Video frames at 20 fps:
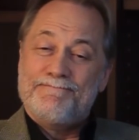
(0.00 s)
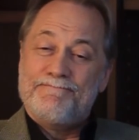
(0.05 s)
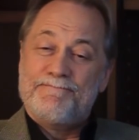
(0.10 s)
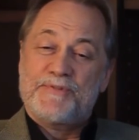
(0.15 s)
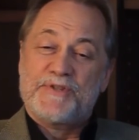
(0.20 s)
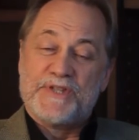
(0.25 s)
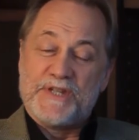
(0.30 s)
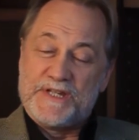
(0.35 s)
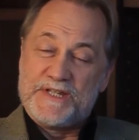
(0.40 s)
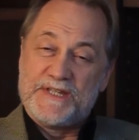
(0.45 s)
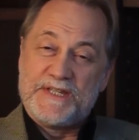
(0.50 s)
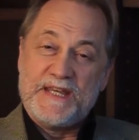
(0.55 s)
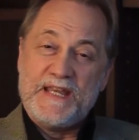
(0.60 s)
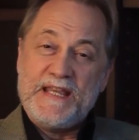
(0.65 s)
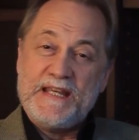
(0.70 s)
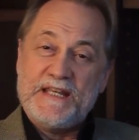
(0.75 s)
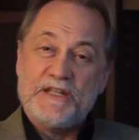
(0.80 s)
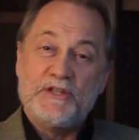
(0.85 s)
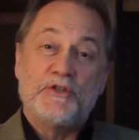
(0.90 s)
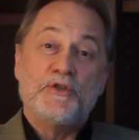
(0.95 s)

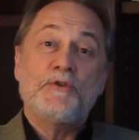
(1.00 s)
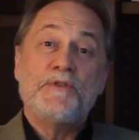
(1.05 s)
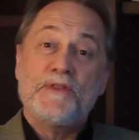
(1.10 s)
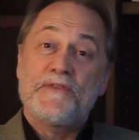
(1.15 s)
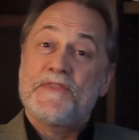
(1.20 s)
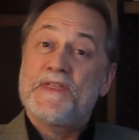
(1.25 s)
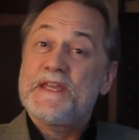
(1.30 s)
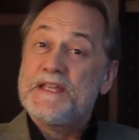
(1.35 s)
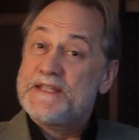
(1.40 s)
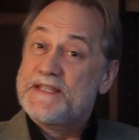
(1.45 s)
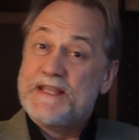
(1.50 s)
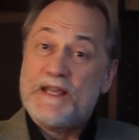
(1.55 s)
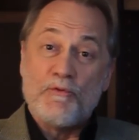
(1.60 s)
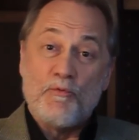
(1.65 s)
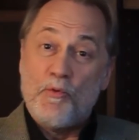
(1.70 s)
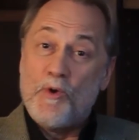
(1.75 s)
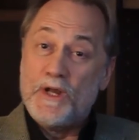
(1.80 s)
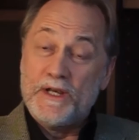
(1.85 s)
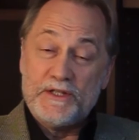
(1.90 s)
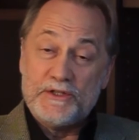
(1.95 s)
succeed and do the things they
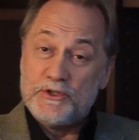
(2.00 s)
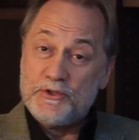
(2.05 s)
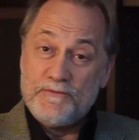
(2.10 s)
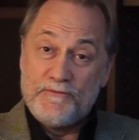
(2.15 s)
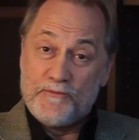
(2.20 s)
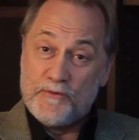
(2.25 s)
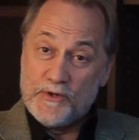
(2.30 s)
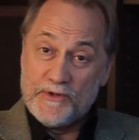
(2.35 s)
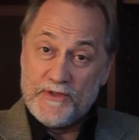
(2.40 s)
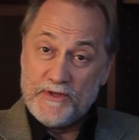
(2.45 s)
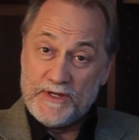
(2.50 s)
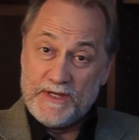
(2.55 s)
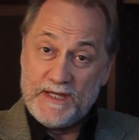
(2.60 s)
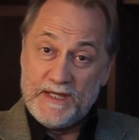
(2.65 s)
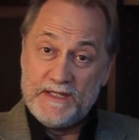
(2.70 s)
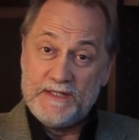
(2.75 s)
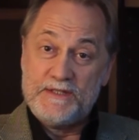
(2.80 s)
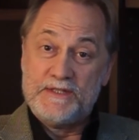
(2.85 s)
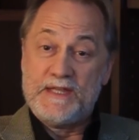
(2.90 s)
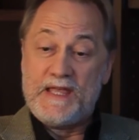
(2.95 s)
want to do for their
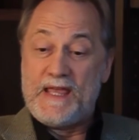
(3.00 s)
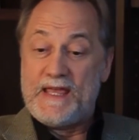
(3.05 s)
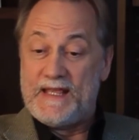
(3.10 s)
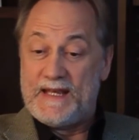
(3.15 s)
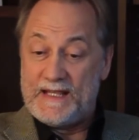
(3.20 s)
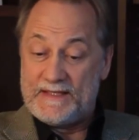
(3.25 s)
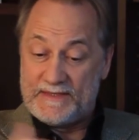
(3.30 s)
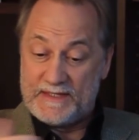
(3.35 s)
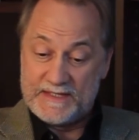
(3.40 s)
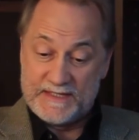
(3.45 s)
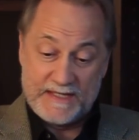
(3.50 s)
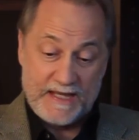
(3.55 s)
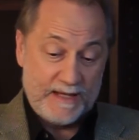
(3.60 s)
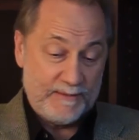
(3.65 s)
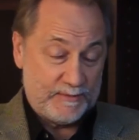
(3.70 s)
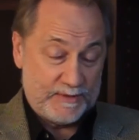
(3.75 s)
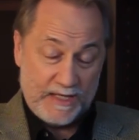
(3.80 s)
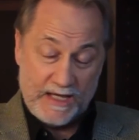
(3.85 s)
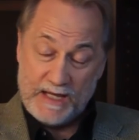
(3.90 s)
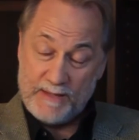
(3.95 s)
kids and at the
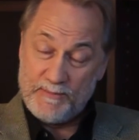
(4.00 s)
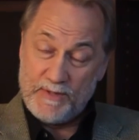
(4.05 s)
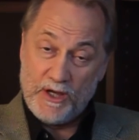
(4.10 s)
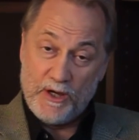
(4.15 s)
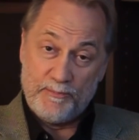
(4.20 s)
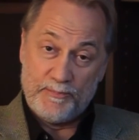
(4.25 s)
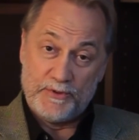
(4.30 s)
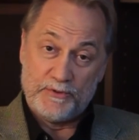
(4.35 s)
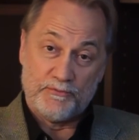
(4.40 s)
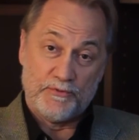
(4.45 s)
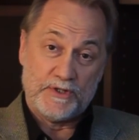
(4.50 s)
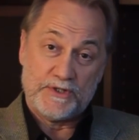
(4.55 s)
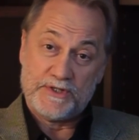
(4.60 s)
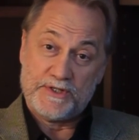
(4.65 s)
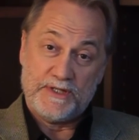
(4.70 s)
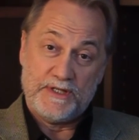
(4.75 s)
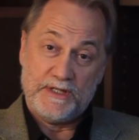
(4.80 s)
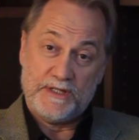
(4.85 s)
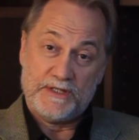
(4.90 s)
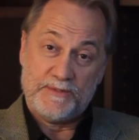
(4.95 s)
same time help enrich
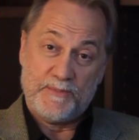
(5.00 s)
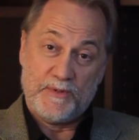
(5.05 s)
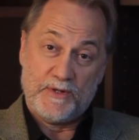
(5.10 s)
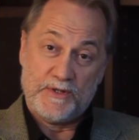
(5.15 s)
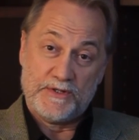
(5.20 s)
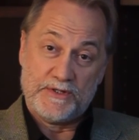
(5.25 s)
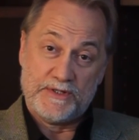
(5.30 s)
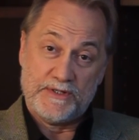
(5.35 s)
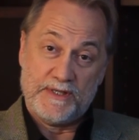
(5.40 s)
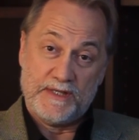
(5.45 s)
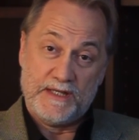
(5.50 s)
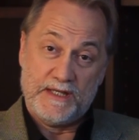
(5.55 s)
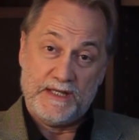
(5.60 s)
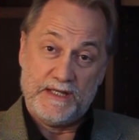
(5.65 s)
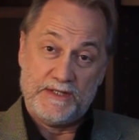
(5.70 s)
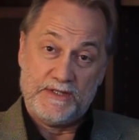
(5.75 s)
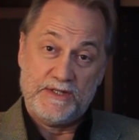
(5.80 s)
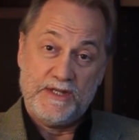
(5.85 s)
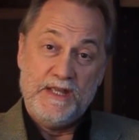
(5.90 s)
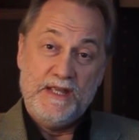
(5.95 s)
the experience of the
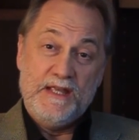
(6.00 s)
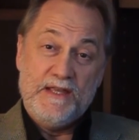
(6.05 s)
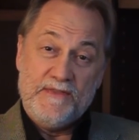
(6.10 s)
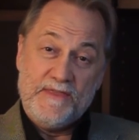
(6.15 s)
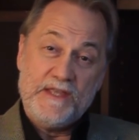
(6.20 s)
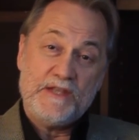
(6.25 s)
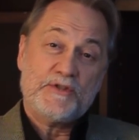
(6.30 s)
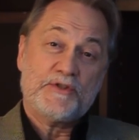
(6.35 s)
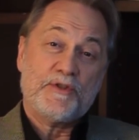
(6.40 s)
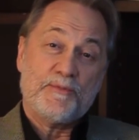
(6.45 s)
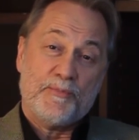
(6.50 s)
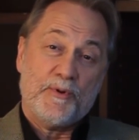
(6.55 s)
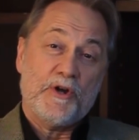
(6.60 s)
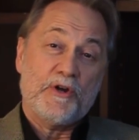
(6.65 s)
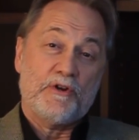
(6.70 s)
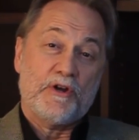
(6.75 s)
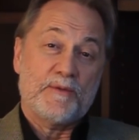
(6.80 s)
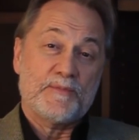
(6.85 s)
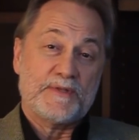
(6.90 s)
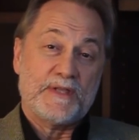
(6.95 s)
kids. These are the
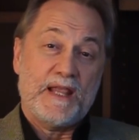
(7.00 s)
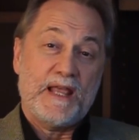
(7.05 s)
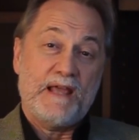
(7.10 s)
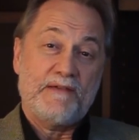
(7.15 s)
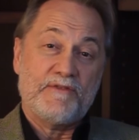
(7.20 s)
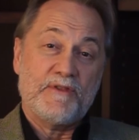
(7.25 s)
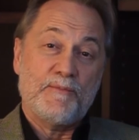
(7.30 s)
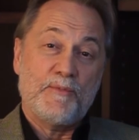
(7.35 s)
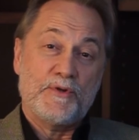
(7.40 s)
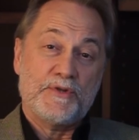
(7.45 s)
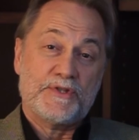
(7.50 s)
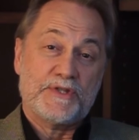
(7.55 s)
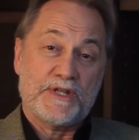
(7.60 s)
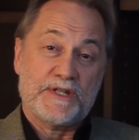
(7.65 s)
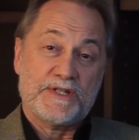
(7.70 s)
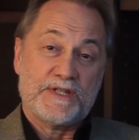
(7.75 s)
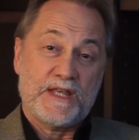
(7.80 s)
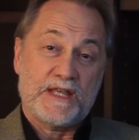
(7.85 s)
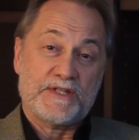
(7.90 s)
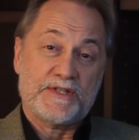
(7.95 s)
programs that have the most
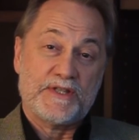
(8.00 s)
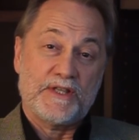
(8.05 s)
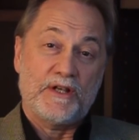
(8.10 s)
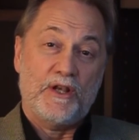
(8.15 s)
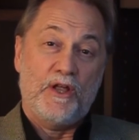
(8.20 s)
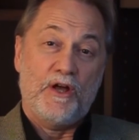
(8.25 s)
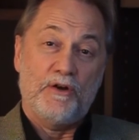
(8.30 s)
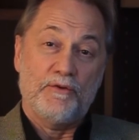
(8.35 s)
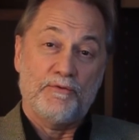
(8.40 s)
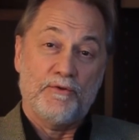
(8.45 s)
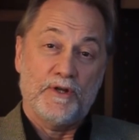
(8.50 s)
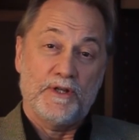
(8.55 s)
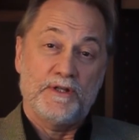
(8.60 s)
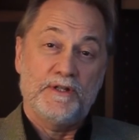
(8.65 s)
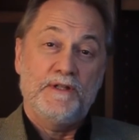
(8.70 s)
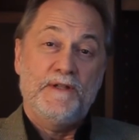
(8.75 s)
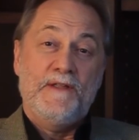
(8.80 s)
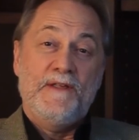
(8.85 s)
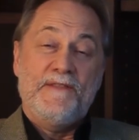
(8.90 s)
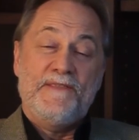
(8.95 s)
success in the long run.
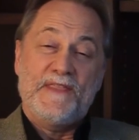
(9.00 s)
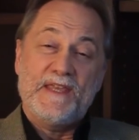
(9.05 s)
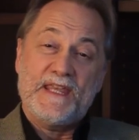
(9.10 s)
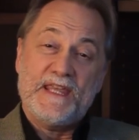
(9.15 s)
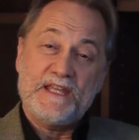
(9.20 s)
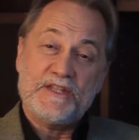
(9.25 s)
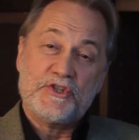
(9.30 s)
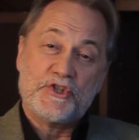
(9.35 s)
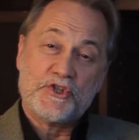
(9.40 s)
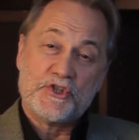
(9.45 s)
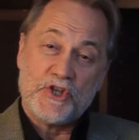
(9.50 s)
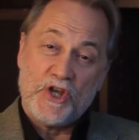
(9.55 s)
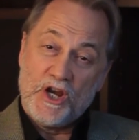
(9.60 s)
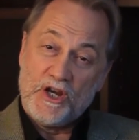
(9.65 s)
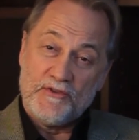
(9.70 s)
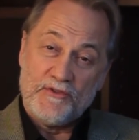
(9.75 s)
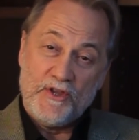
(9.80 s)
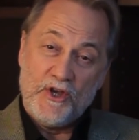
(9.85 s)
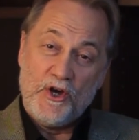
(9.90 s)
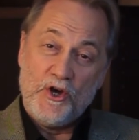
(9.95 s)
The kids
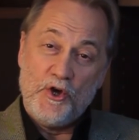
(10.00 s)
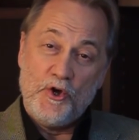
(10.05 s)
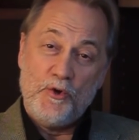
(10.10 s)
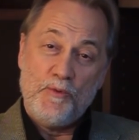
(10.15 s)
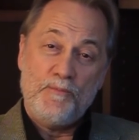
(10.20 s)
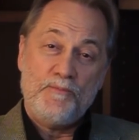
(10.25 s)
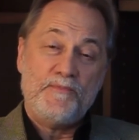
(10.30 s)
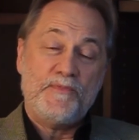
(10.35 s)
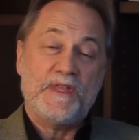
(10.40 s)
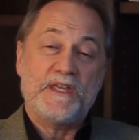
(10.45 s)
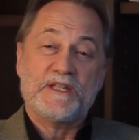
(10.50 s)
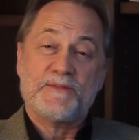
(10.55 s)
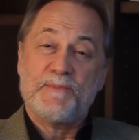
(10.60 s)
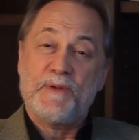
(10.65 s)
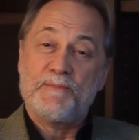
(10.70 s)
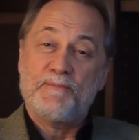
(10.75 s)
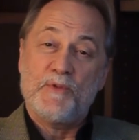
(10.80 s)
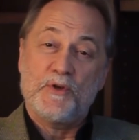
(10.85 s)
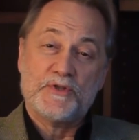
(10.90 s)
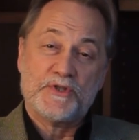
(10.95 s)
start in the home, they
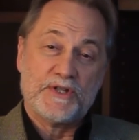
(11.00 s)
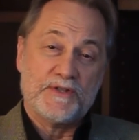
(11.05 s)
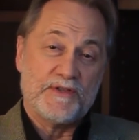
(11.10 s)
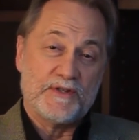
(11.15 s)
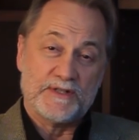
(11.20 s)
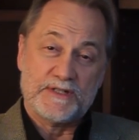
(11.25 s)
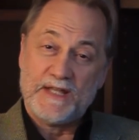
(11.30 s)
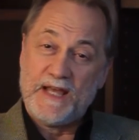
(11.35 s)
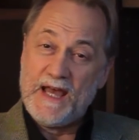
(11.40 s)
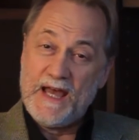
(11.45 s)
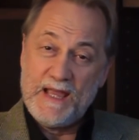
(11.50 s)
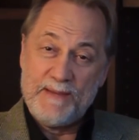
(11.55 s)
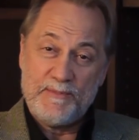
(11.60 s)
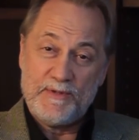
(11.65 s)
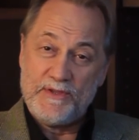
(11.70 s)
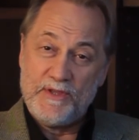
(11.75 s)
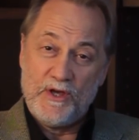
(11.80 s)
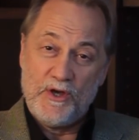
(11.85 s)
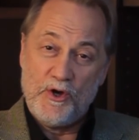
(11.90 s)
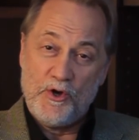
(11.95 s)
spend most of their time
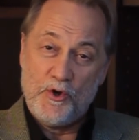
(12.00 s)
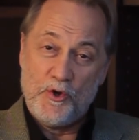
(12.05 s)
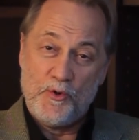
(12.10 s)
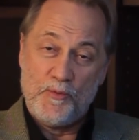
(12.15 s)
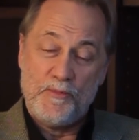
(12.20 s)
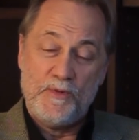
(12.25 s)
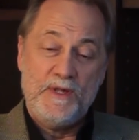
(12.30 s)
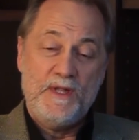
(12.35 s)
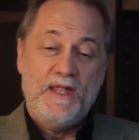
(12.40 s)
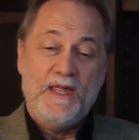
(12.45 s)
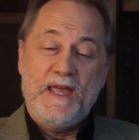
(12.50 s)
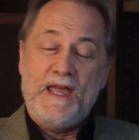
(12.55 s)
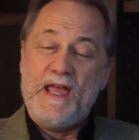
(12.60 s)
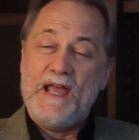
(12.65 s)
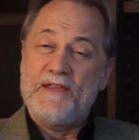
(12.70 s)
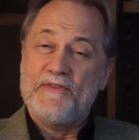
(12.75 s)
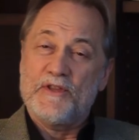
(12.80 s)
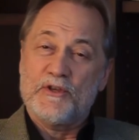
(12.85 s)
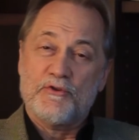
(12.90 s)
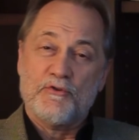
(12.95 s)
in the home,
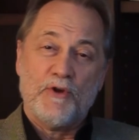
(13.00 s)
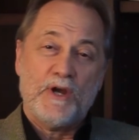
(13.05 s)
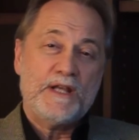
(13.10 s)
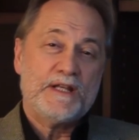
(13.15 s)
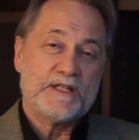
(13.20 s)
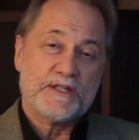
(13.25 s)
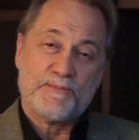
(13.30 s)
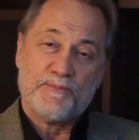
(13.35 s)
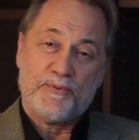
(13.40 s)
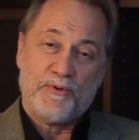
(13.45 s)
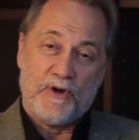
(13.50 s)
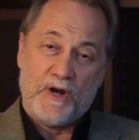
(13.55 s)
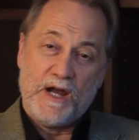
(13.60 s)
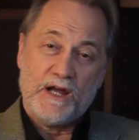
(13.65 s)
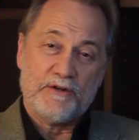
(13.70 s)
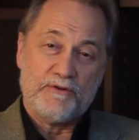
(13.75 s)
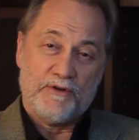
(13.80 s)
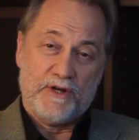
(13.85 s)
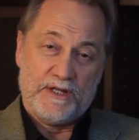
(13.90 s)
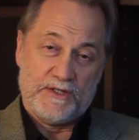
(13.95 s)
and the greatest
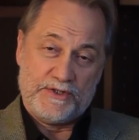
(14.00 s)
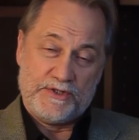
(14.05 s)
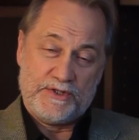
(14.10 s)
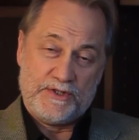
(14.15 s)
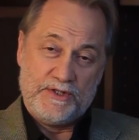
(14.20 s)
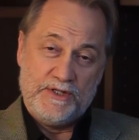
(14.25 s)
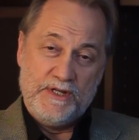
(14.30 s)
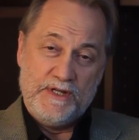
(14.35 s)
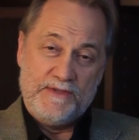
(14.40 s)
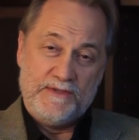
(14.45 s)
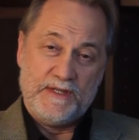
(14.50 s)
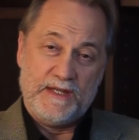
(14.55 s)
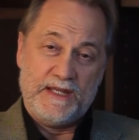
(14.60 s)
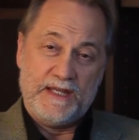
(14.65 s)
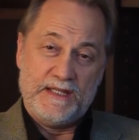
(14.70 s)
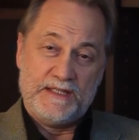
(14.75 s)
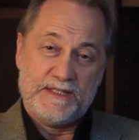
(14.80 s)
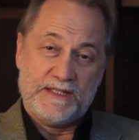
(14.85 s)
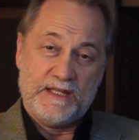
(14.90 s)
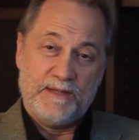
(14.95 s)
progress the
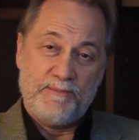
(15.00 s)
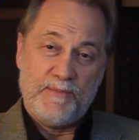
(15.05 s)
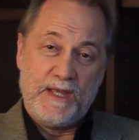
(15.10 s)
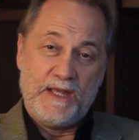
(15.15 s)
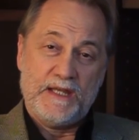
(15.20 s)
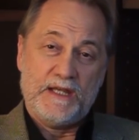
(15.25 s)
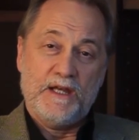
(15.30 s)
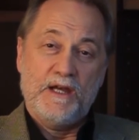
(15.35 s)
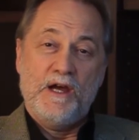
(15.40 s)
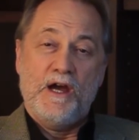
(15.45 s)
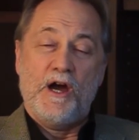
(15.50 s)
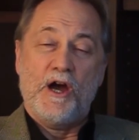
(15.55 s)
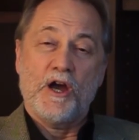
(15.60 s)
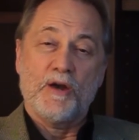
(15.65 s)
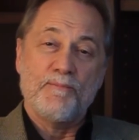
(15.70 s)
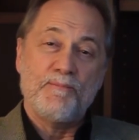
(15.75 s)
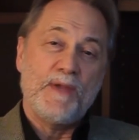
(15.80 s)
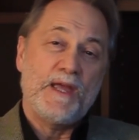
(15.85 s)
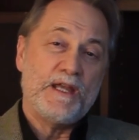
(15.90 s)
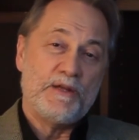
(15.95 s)
kids can make
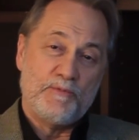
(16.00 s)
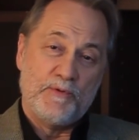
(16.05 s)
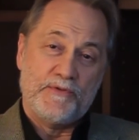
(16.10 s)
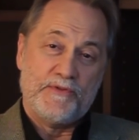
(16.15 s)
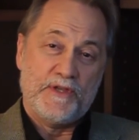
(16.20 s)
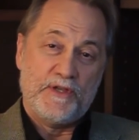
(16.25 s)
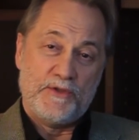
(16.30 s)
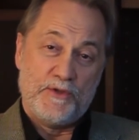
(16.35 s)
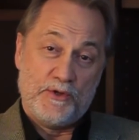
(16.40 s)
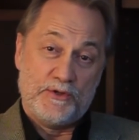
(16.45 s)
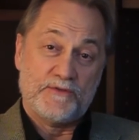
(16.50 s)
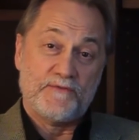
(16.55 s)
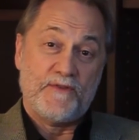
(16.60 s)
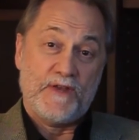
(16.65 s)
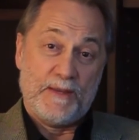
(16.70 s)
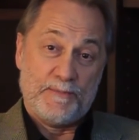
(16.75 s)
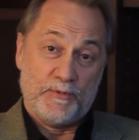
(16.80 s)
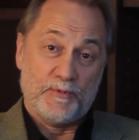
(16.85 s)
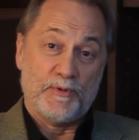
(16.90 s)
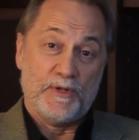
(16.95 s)
are made within those
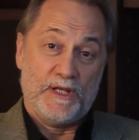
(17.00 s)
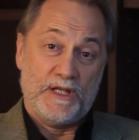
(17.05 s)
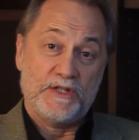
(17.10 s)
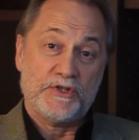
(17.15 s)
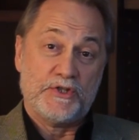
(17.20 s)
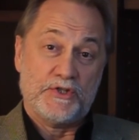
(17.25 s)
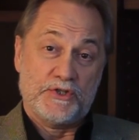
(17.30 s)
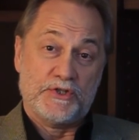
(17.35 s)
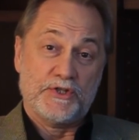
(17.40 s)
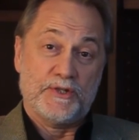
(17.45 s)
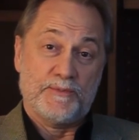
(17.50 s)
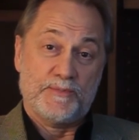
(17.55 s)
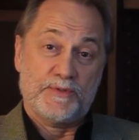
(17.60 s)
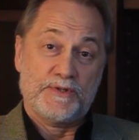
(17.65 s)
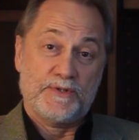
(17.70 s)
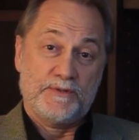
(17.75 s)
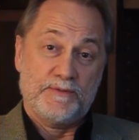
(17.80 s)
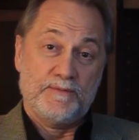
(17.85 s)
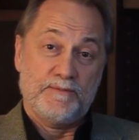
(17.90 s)
family relationships.